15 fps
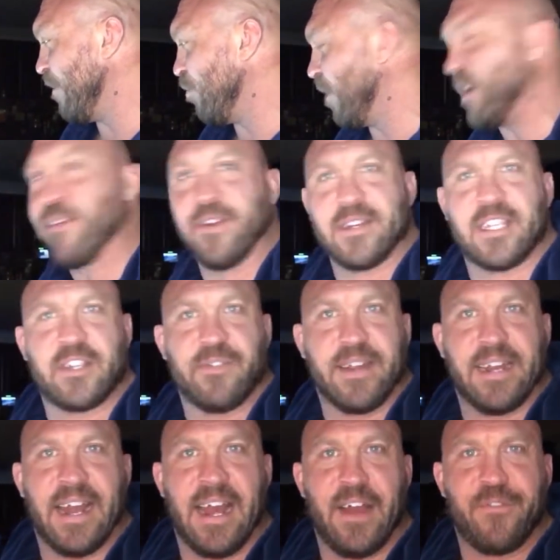rigorous
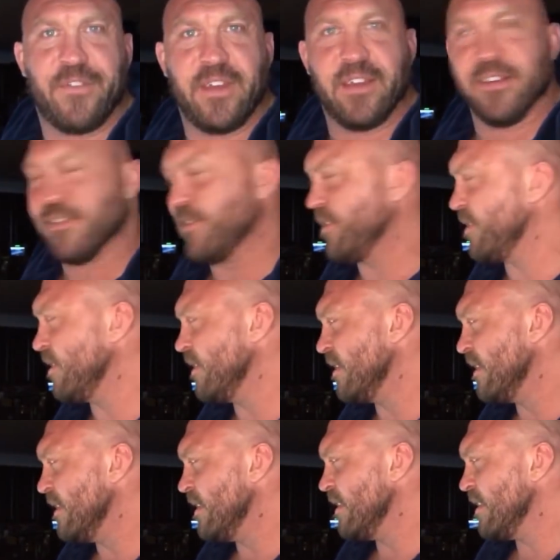3.5 years.
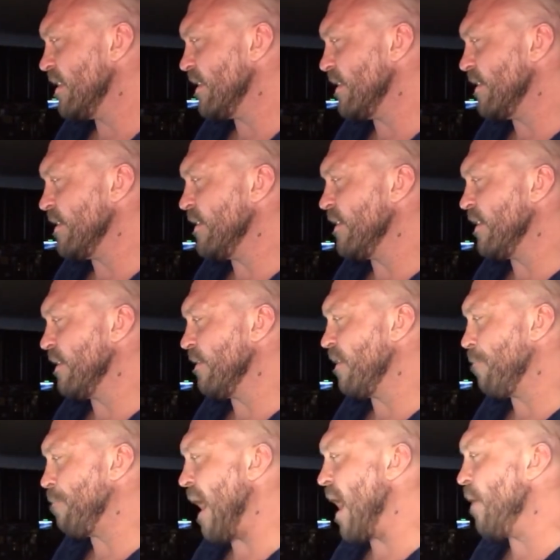And the
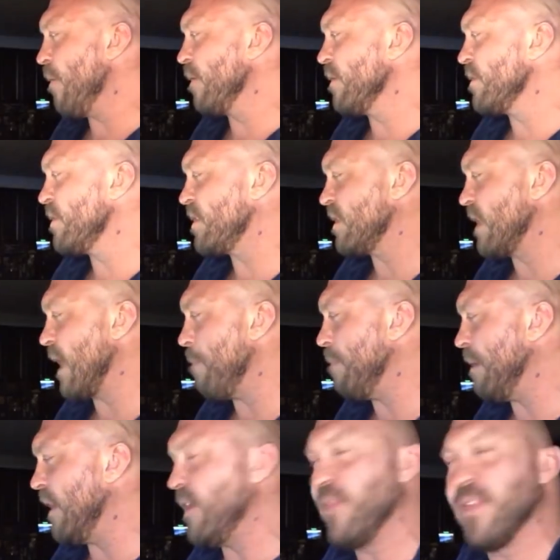powers that
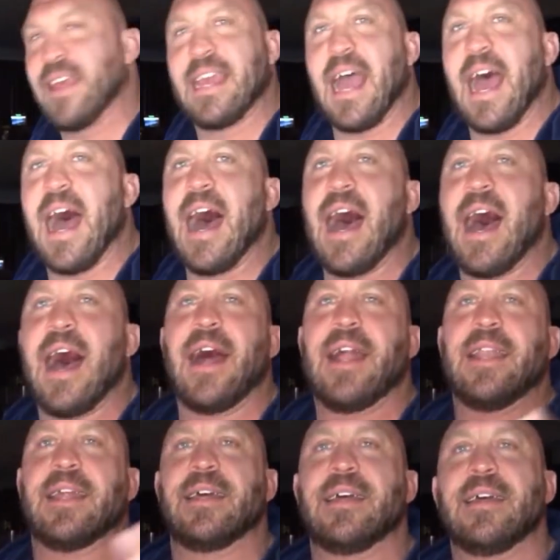be, the
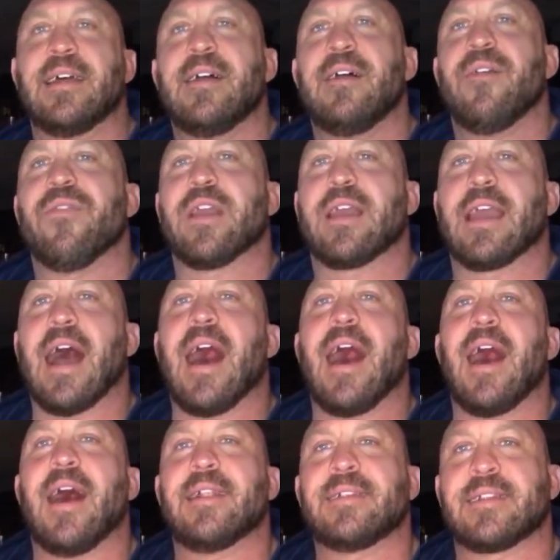gods,
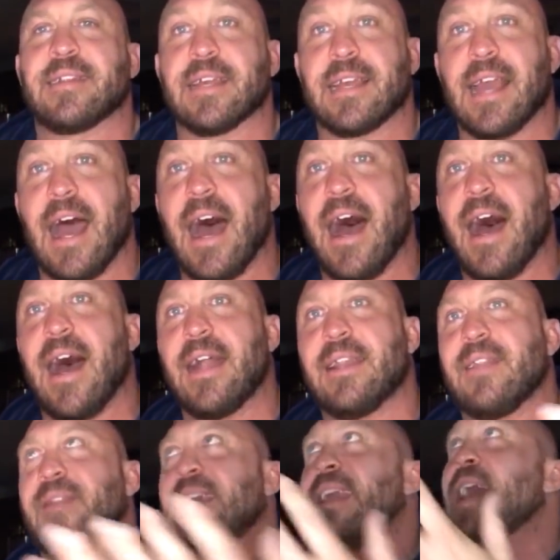
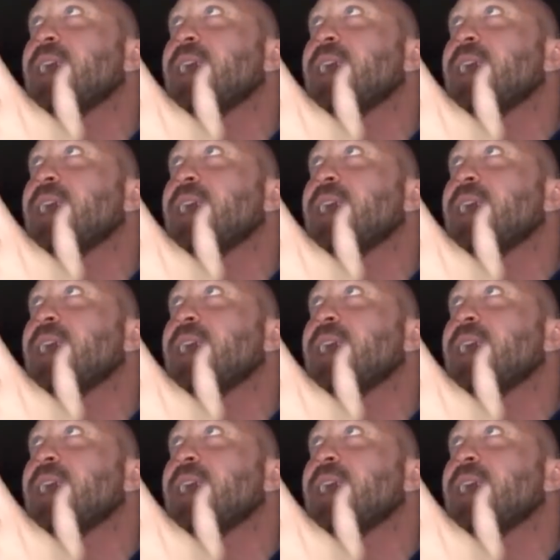the